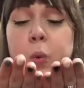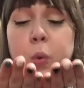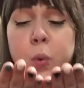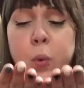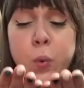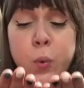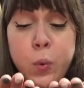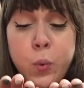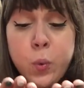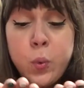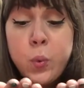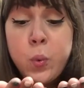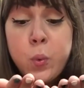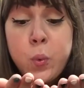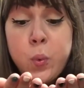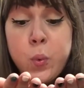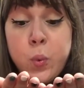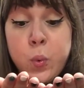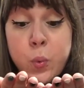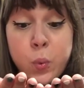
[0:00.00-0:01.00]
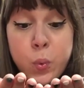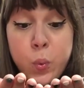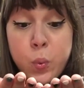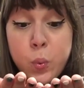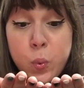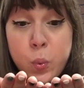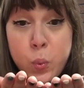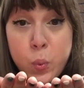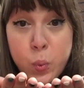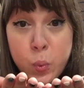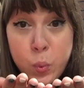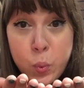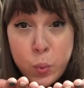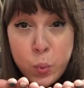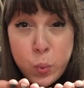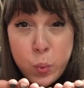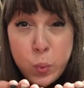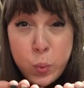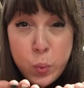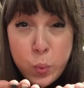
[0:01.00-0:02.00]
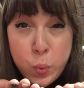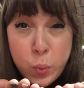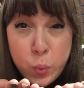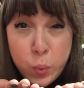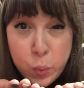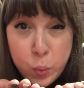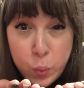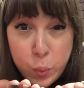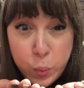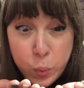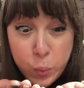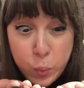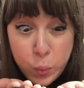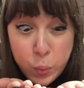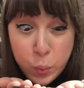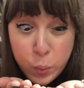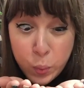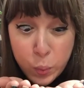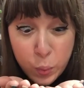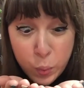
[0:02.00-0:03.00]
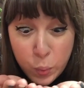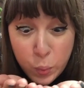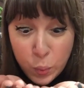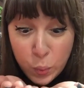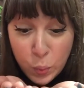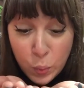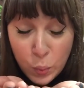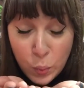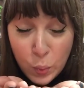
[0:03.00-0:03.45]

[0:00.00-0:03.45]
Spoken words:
No one is speaking in this clip.